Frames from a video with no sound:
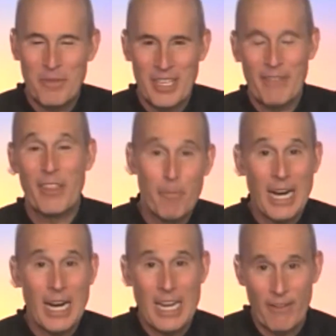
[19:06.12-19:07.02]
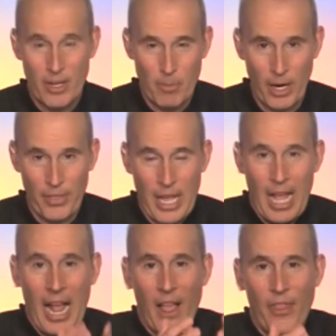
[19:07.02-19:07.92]
give them money every month,
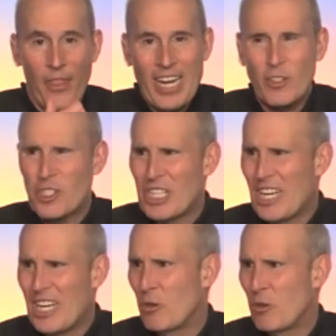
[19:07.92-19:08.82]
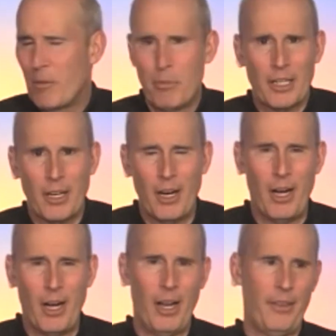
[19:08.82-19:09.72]
they don't send you a book
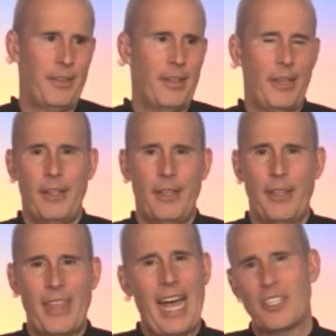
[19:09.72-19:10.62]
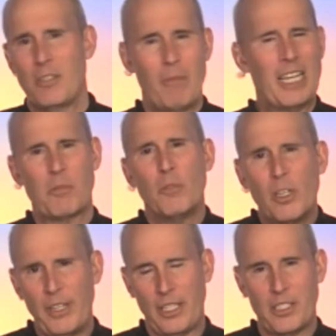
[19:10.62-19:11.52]
on the 1,000 best
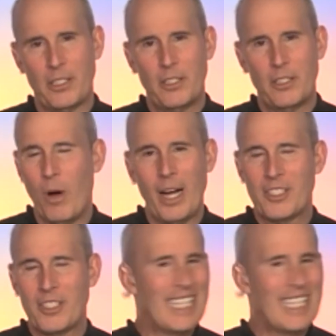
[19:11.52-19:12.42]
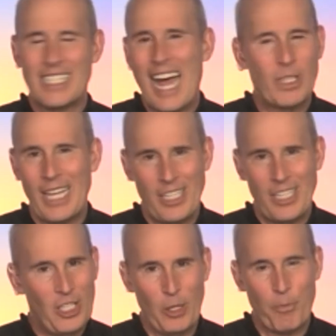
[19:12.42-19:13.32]
movies to watch. That's not what they
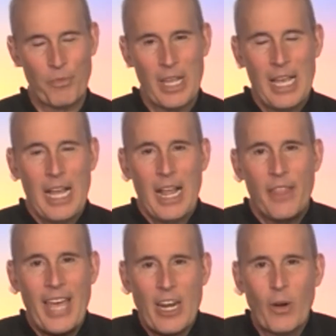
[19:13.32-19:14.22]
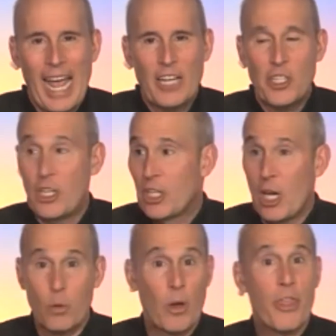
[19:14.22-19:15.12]
do. They don't ask you to
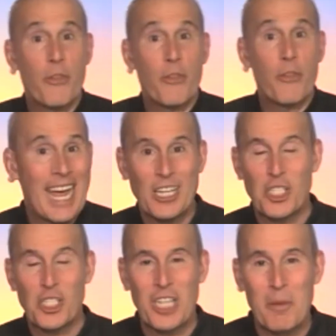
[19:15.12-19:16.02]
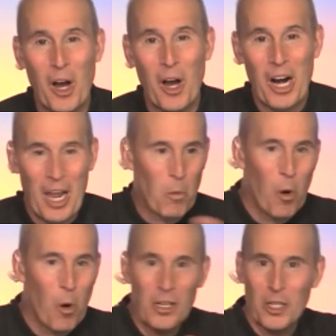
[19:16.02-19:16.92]
go to a 3-day seminar and
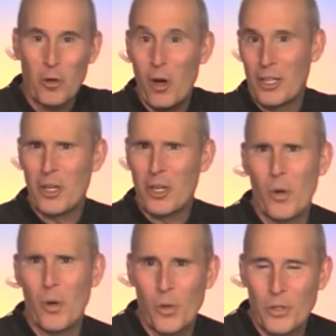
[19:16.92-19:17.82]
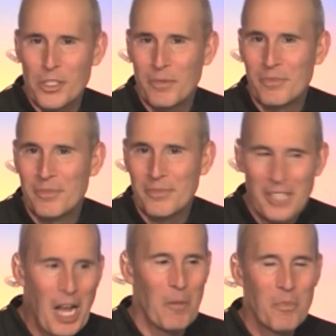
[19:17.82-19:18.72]
walk across coals.
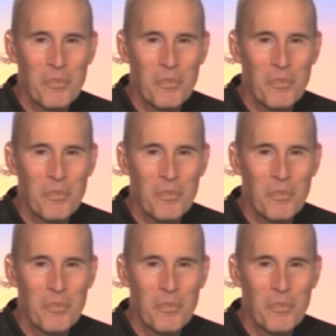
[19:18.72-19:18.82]
No.